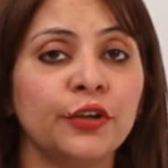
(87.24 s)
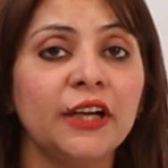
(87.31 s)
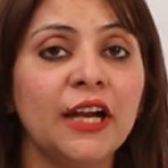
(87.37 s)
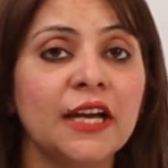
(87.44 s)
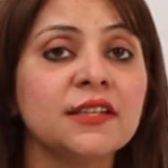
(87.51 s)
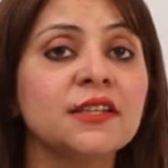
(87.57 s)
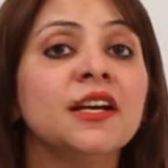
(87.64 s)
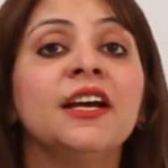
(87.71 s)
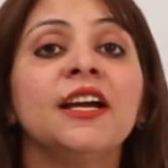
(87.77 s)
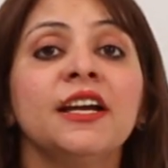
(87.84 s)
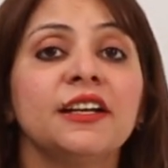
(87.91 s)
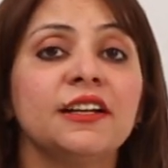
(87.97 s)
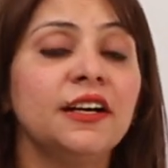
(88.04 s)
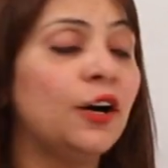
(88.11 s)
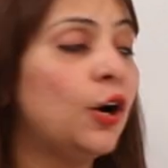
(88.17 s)
current.
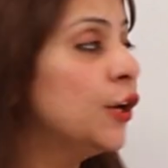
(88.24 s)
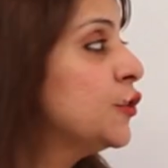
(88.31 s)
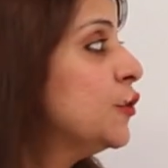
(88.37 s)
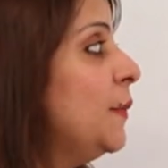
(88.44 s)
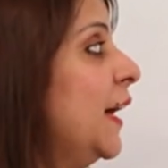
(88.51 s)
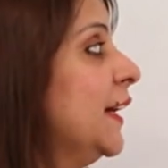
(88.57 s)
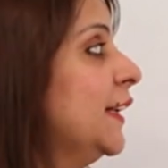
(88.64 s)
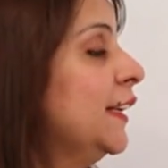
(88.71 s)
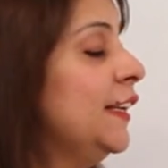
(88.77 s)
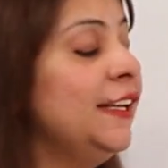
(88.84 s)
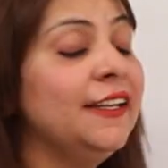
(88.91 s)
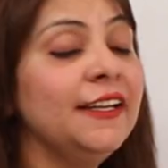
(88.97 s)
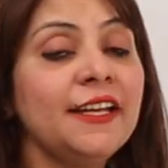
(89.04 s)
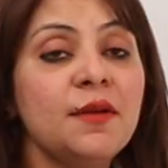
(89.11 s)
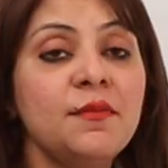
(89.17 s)
Automatically
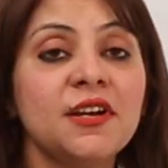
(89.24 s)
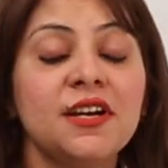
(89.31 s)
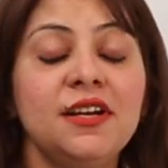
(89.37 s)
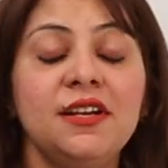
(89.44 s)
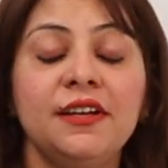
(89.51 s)
the chemical